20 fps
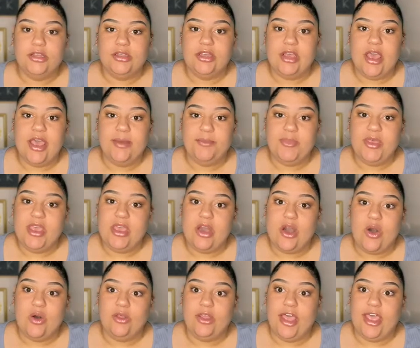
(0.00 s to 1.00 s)
and
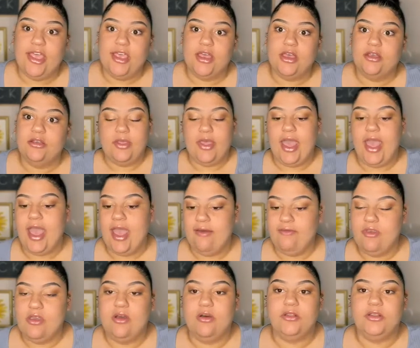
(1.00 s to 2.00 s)
pico, like
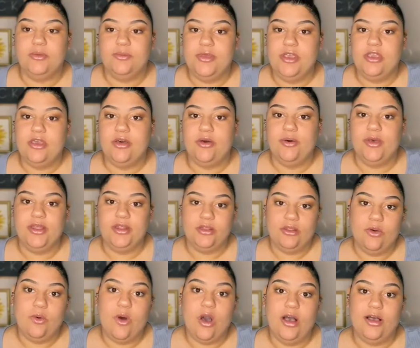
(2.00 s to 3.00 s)
heavy on the pico and the
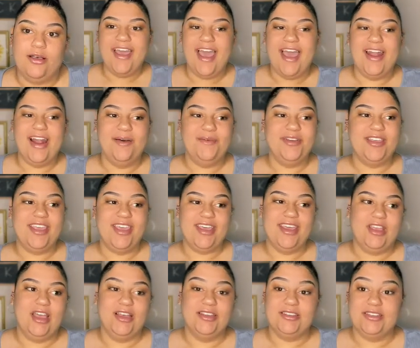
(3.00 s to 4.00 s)
guac. And I would get
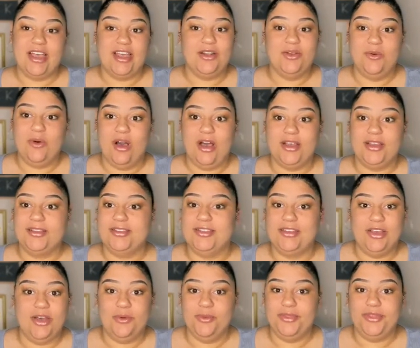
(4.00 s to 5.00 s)
a side of guac to
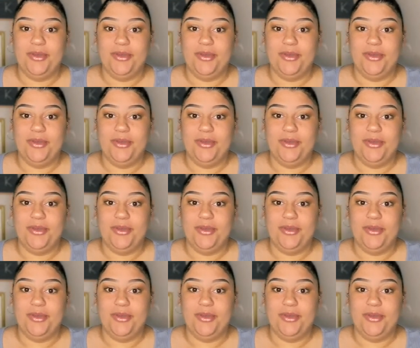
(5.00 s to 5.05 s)
go with the